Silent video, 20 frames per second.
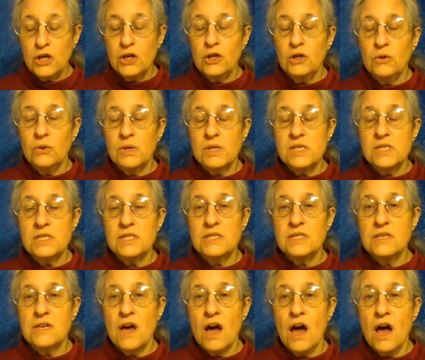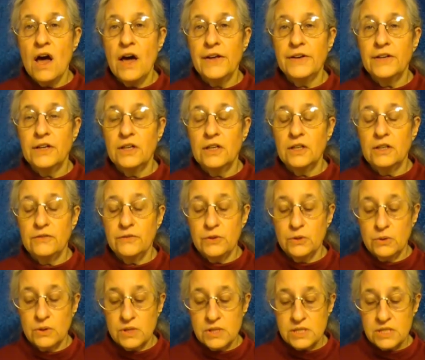who is not of
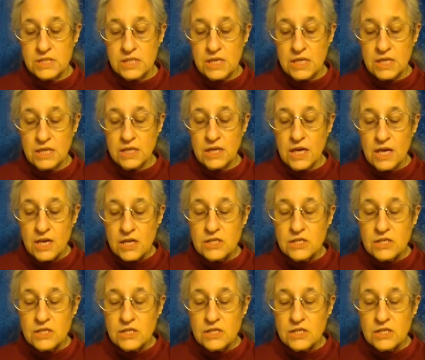your seed.